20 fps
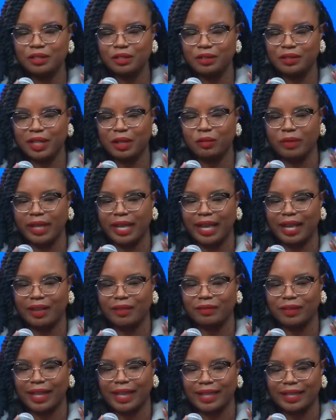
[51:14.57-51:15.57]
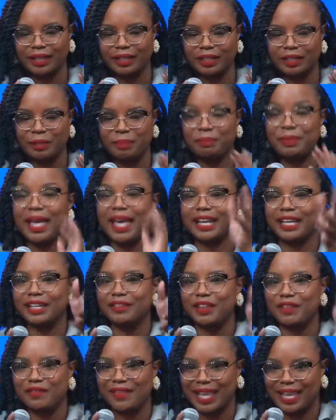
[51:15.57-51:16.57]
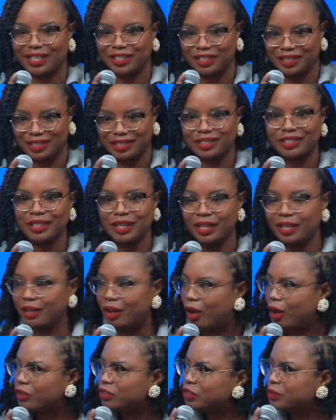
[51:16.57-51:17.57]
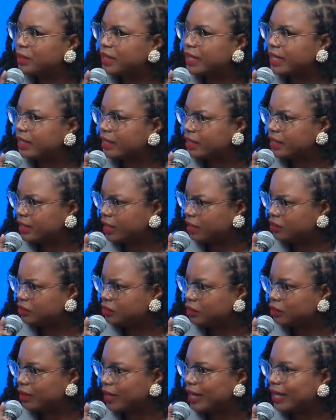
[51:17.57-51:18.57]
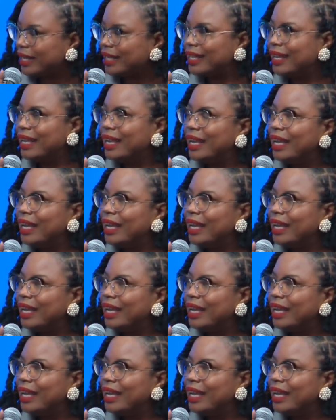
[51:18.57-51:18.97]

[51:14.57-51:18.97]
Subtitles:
so that we have competitive advantage ultimately in this country, right?